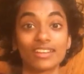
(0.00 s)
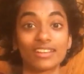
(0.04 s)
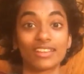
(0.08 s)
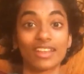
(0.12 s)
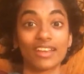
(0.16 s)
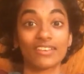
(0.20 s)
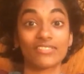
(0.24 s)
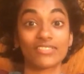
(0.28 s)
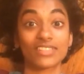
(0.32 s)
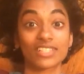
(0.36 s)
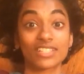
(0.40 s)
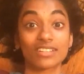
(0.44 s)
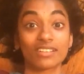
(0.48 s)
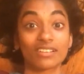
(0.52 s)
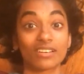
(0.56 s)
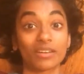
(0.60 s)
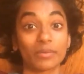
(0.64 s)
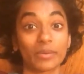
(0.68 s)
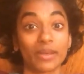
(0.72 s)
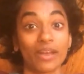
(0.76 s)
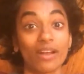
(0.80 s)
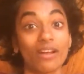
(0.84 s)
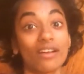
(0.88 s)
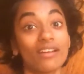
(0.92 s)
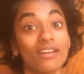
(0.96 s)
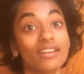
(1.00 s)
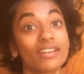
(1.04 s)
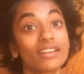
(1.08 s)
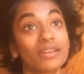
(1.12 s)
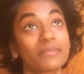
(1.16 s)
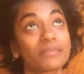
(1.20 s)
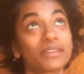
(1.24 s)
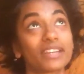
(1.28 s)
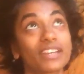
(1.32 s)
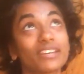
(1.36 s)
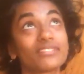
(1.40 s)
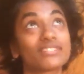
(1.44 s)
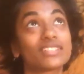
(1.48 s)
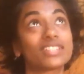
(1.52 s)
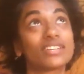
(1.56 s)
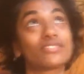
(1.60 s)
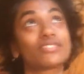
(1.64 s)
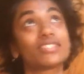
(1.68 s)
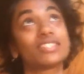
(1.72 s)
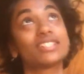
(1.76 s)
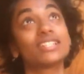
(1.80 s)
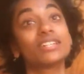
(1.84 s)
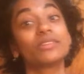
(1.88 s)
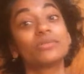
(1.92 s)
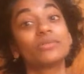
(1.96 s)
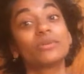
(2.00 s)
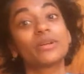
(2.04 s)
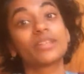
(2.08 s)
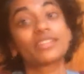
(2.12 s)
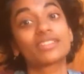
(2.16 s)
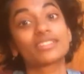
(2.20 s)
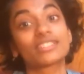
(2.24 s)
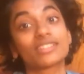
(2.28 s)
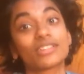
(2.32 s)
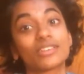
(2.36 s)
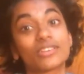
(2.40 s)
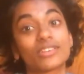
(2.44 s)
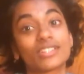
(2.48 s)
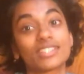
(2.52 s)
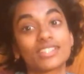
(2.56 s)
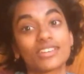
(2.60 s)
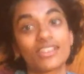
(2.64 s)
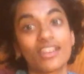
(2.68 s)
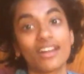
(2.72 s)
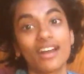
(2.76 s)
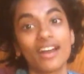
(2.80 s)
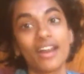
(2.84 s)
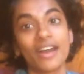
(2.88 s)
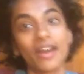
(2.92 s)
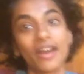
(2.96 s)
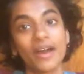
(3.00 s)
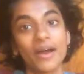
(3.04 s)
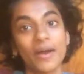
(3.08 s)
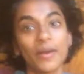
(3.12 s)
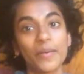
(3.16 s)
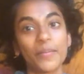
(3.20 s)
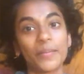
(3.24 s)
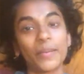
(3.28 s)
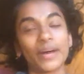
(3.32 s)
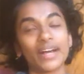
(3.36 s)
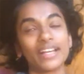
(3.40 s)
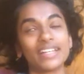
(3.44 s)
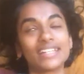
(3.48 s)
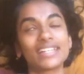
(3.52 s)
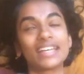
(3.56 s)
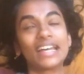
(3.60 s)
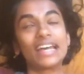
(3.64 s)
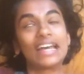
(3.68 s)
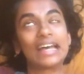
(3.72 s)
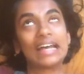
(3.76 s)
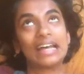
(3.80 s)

and life is still going to be hard, and I'm going to have stuff to deal with, etc., etc. But